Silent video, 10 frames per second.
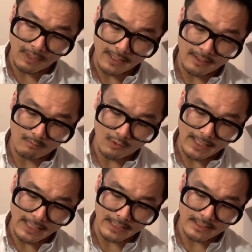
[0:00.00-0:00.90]
number
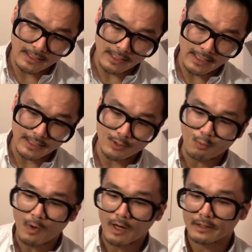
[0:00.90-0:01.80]

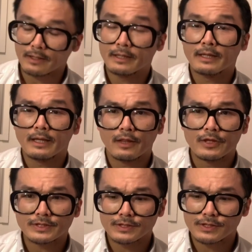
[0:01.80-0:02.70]
881.
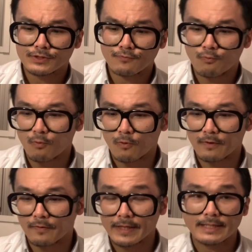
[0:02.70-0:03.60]
This is for
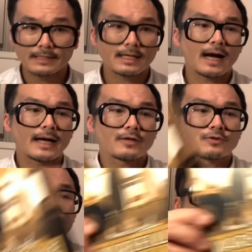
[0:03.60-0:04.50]
the entire
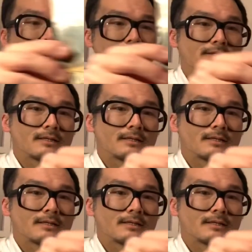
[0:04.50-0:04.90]
set.